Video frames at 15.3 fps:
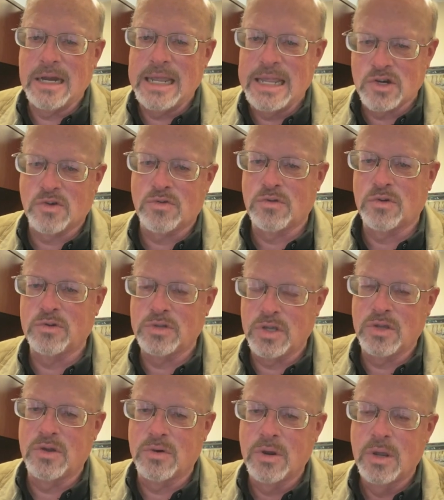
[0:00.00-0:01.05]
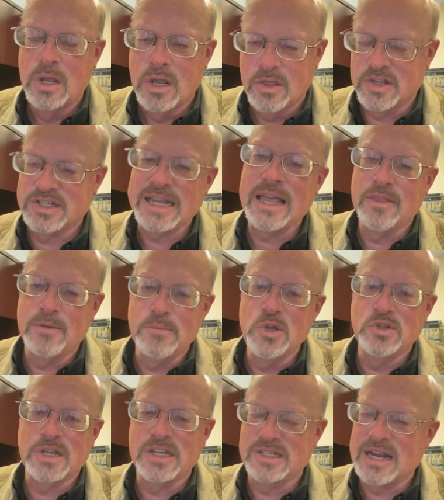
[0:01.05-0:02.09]
integral to your the
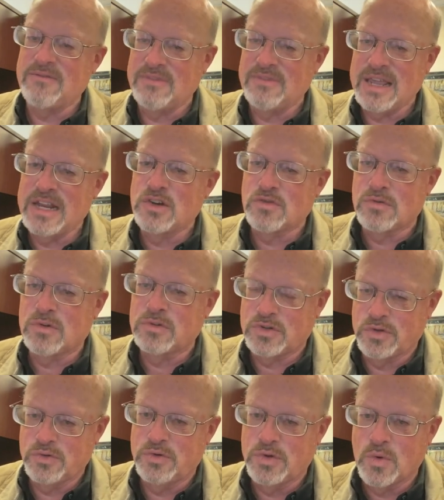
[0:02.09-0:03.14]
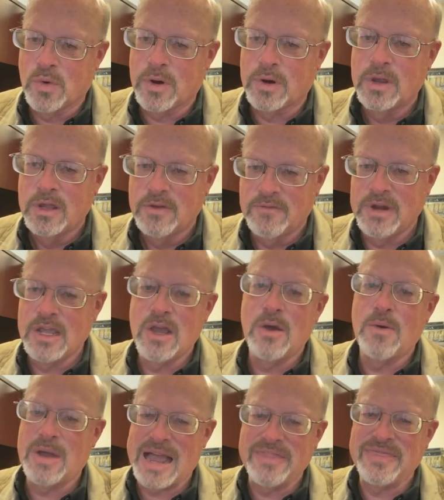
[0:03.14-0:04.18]
music is not integral to your
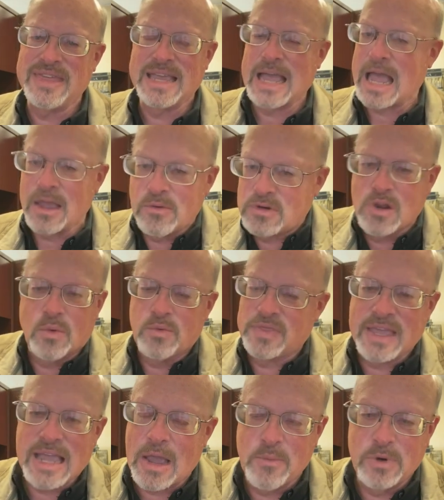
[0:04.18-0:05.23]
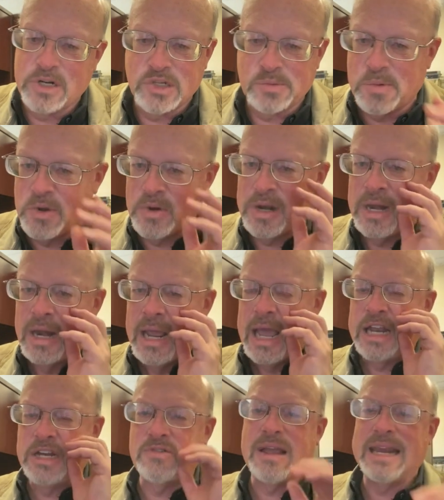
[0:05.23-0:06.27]
video, I don't think I would dispute it.
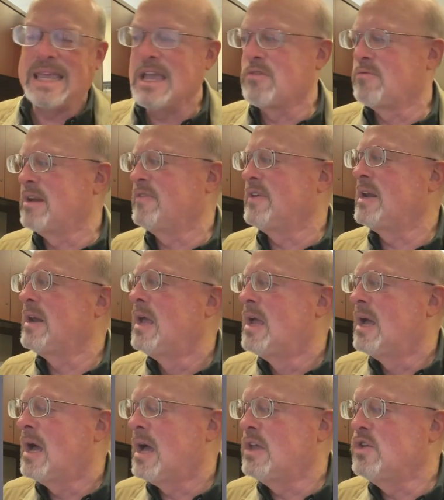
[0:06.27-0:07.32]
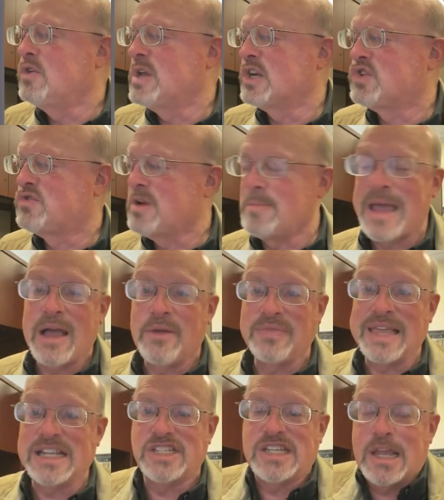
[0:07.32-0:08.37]
I'd try to get rid of it. You can trim out
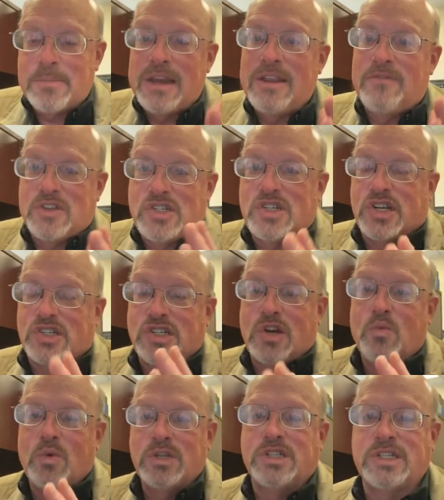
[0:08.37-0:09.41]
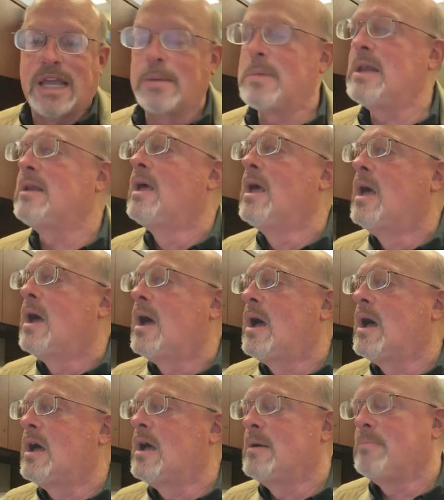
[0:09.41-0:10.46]
that segment if it's just in one segment.
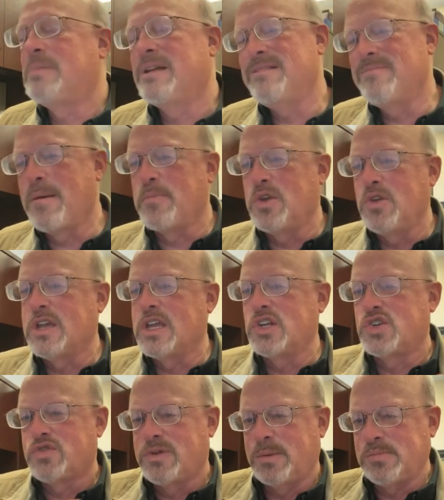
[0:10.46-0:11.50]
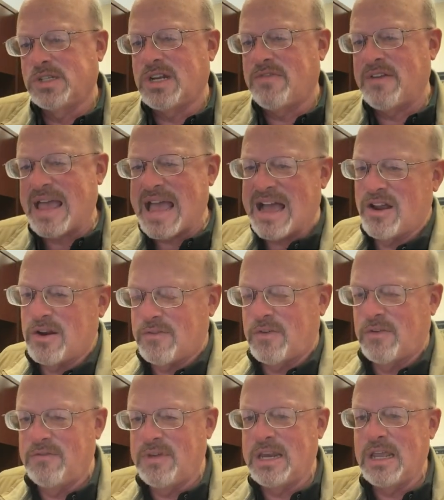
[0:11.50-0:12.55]
But remember, you can trim stuff out of a
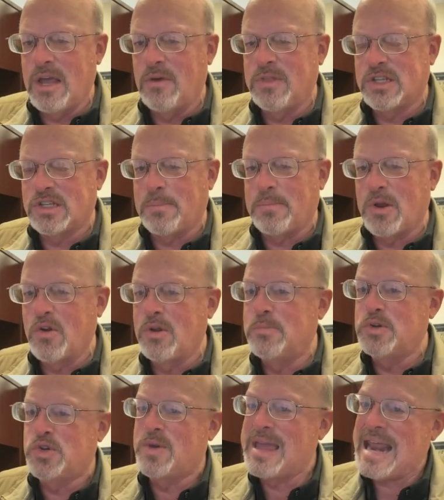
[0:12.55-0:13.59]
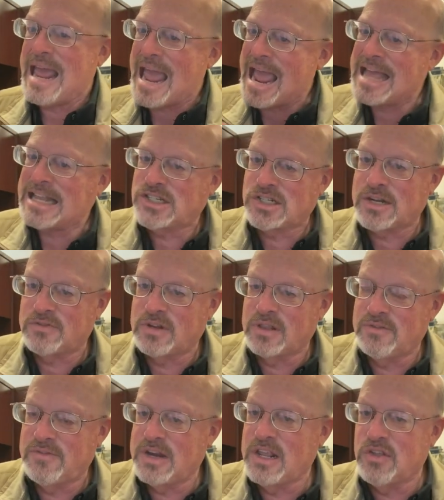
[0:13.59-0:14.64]
video that's uploaded, but you can't add stuff to the
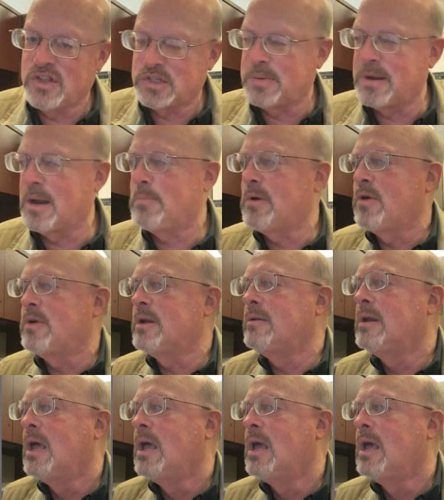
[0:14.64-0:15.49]
video that's been uploaded.